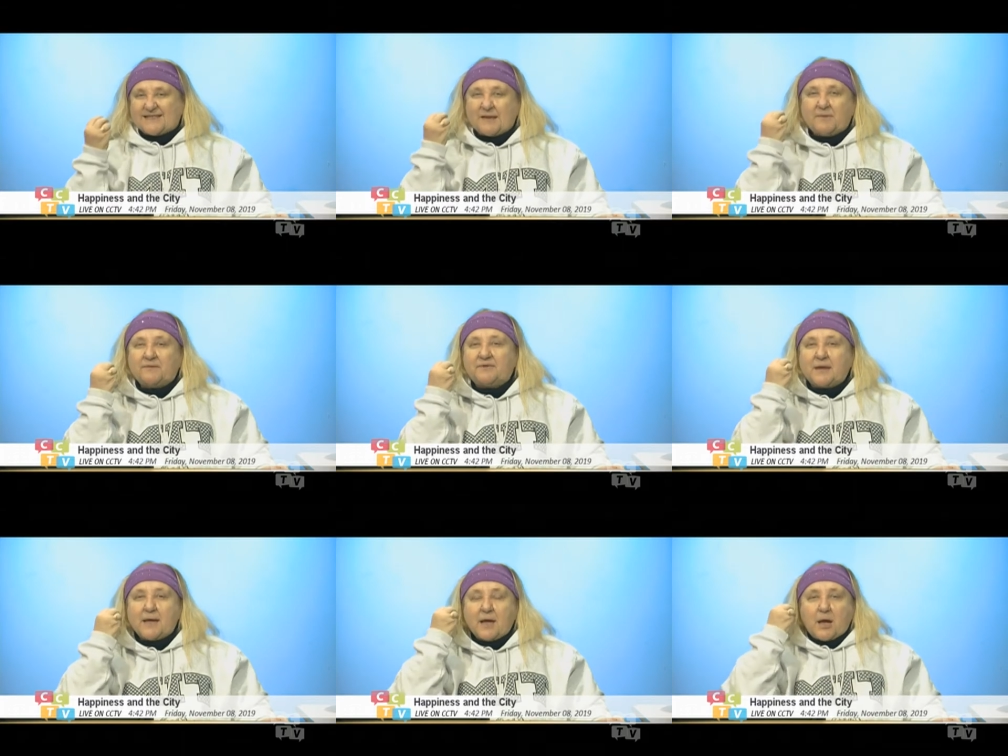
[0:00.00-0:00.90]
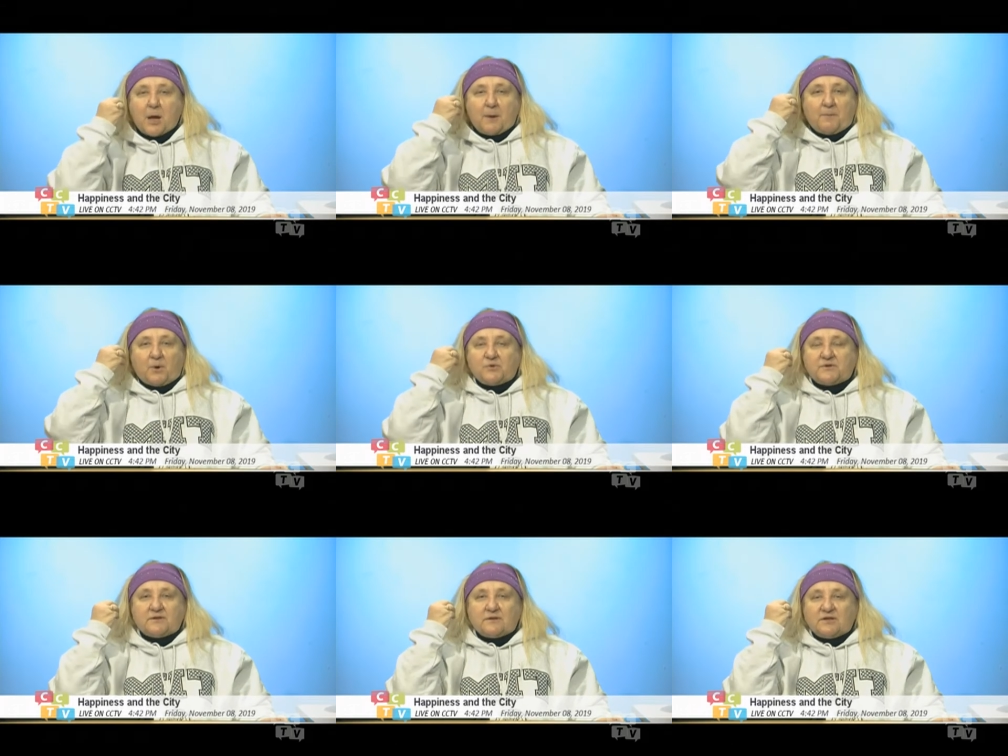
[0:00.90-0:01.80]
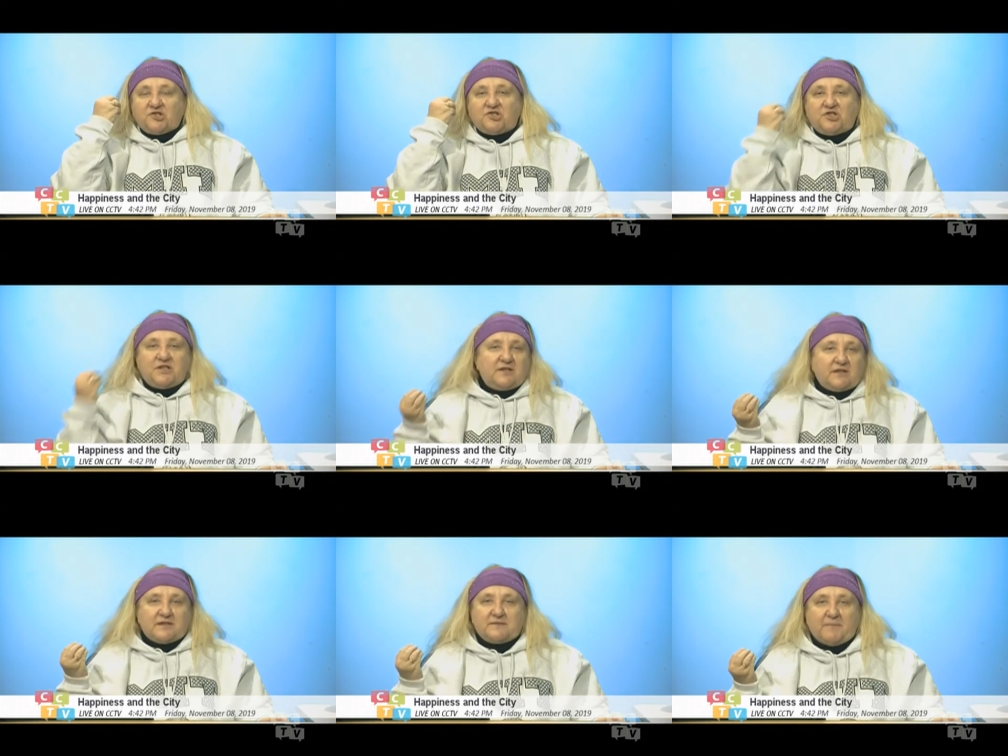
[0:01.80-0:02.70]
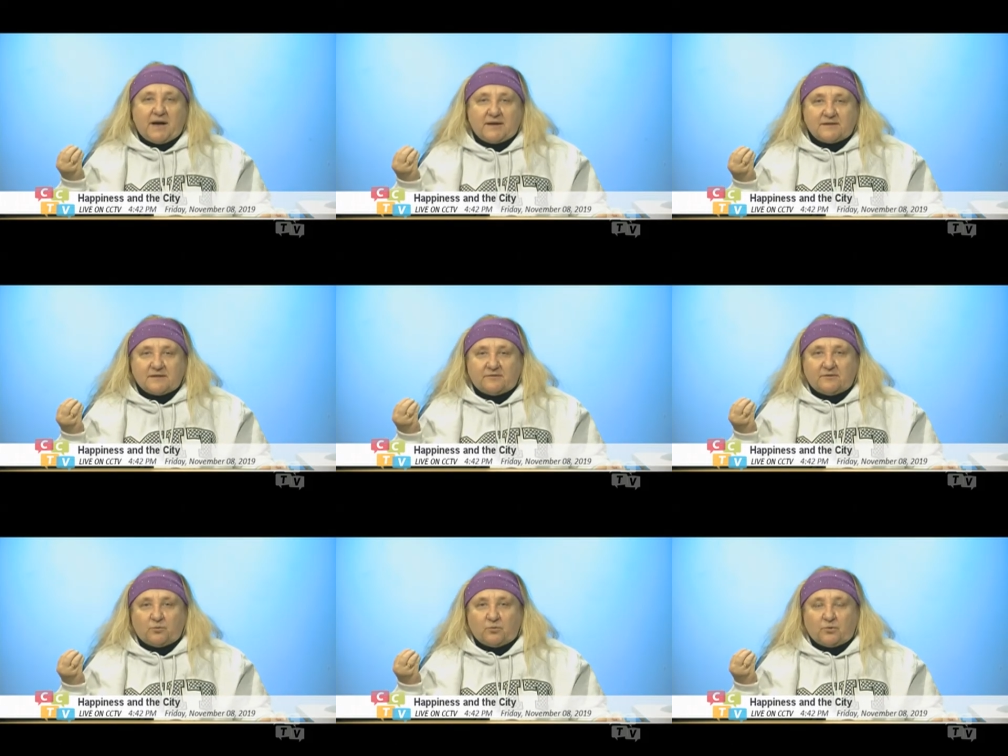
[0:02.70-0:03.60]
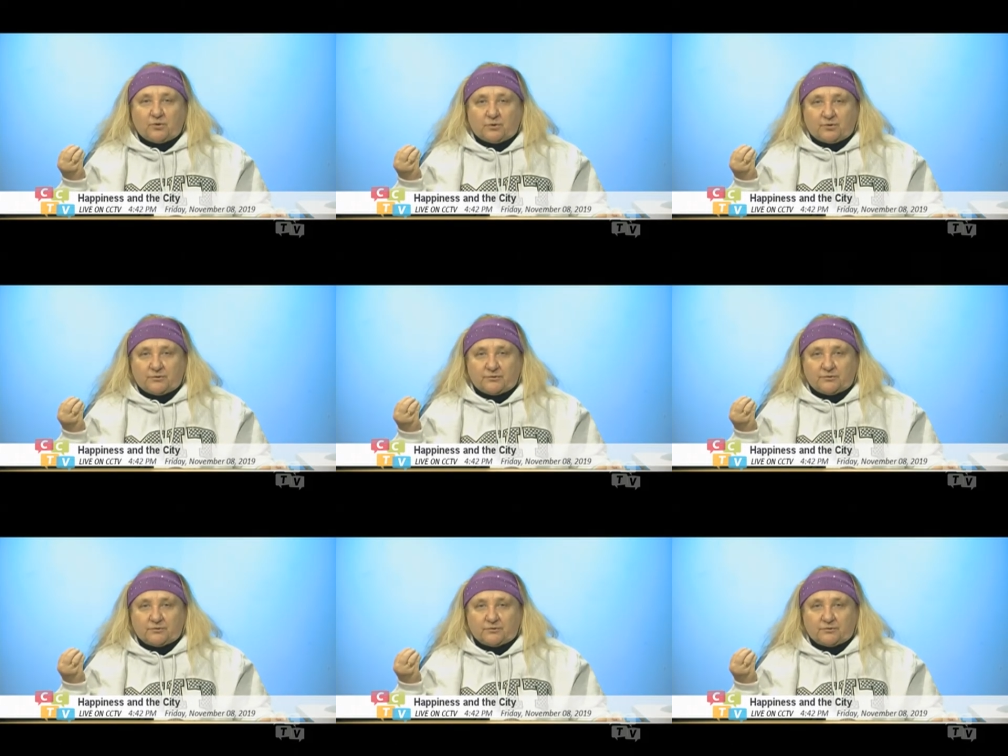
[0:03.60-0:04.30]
Some of the most genius minds of the world